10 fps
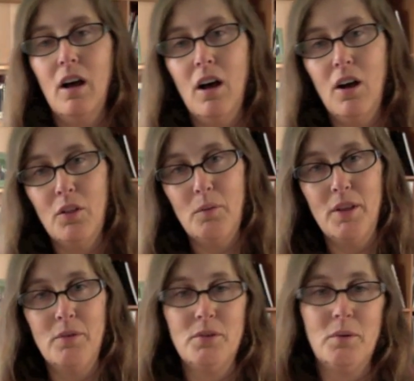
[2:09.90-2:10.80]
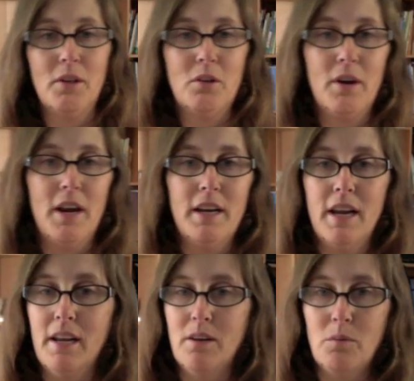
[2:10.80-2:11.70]
all the way through 12th grade,
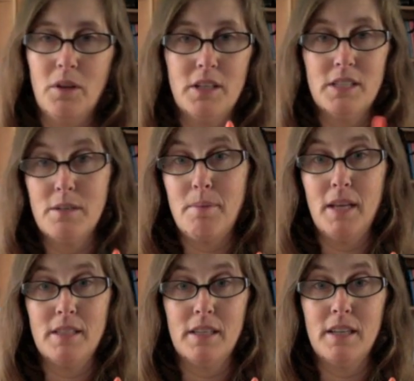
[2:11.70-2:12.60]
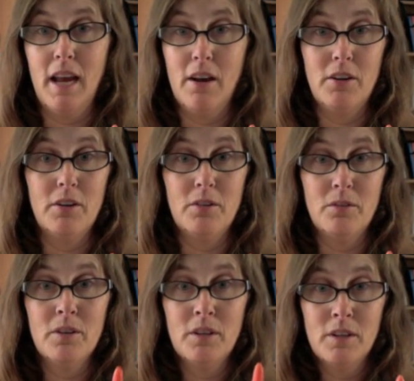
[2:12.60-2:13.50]
and it really just depends on how you
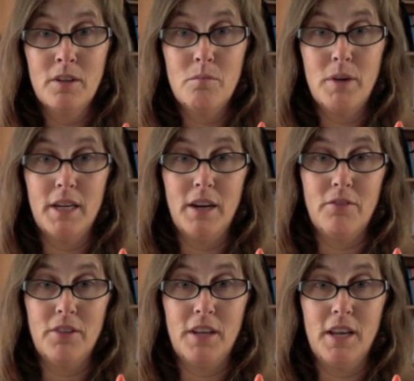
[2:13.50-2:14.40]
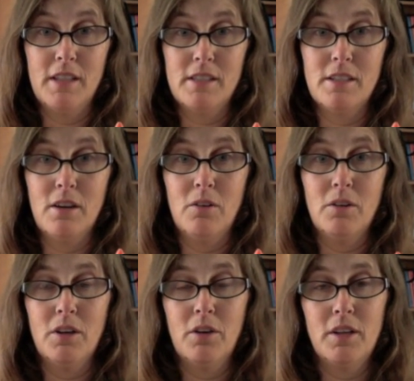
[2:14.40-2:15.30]
break it up for the kids. So,
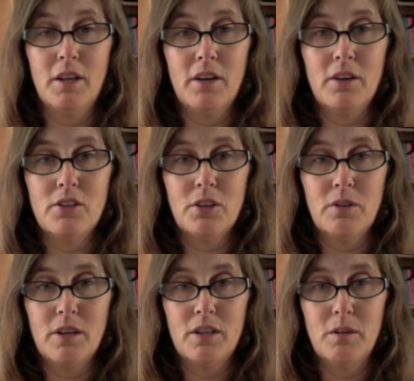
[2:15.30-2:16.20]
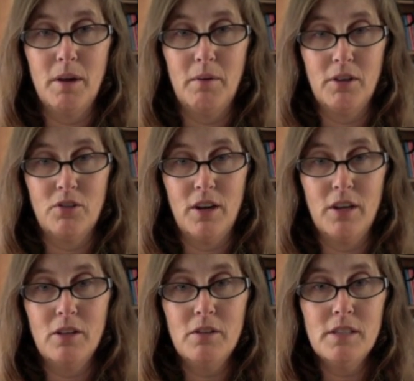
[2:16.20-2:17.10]
the younger children, you might want to try a
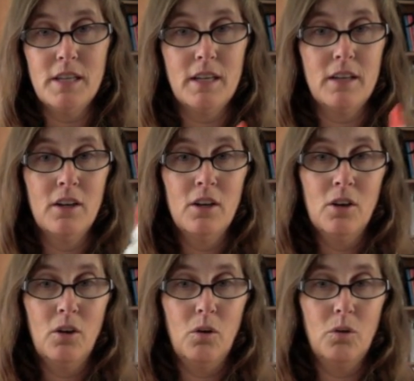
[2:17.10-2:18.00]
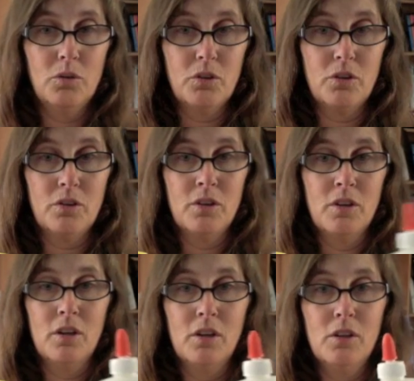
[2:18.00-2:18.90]
glue stick, older
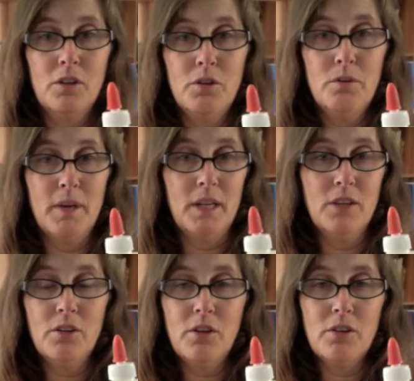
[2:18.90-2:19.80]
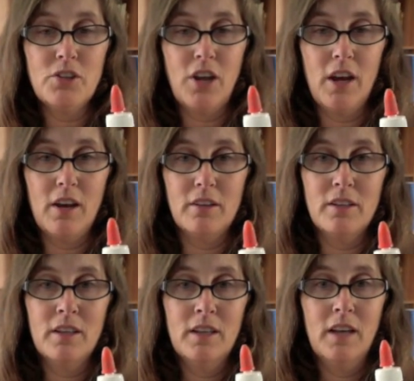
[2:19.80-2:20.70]
glue, but your child.
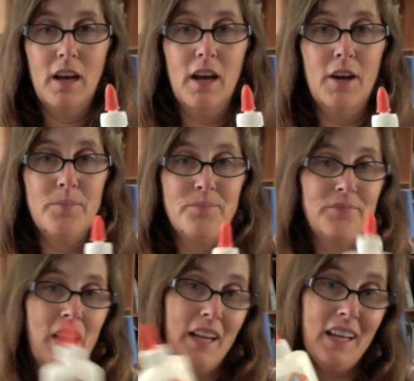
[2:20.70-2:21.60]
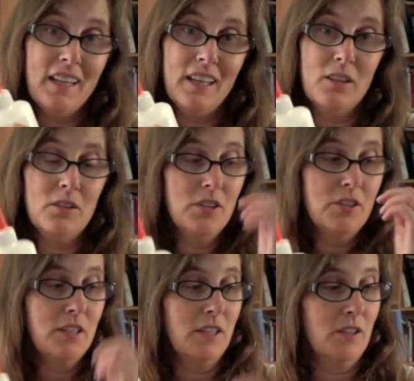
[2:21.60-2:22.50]
I kind of like
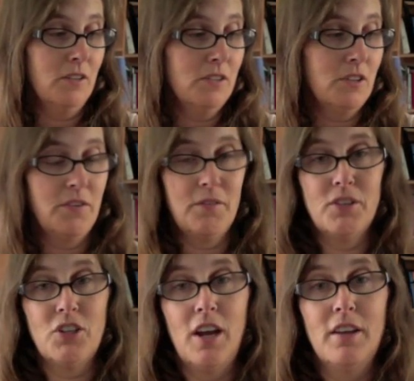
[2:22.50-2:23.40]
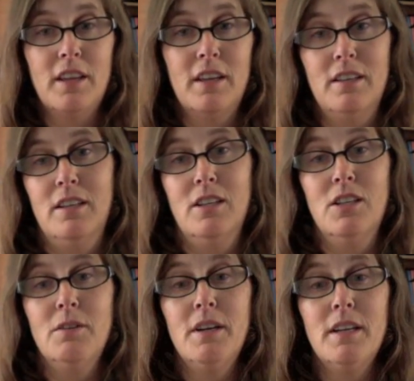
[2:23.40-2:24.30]
using glue, so if you have a child that can
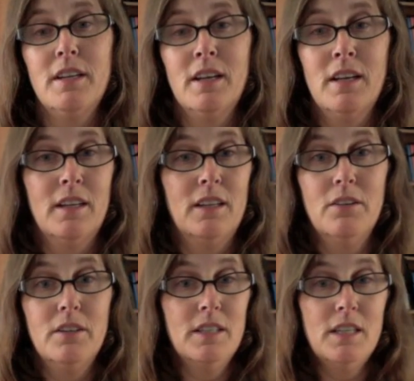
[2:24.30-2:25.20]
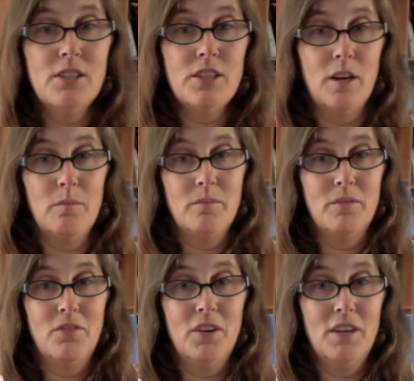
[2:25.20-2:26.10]
do it, you can teach them.
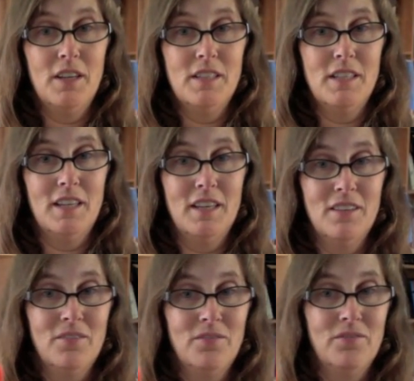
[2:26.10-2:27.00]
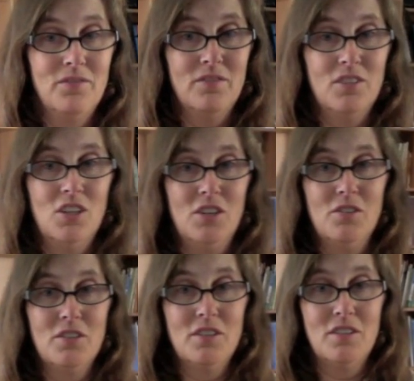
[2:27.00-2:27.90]
It's very easy to
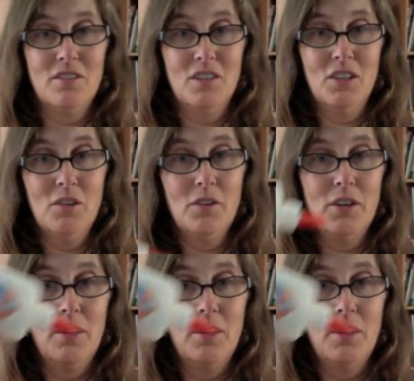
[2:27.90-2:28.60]
use glue.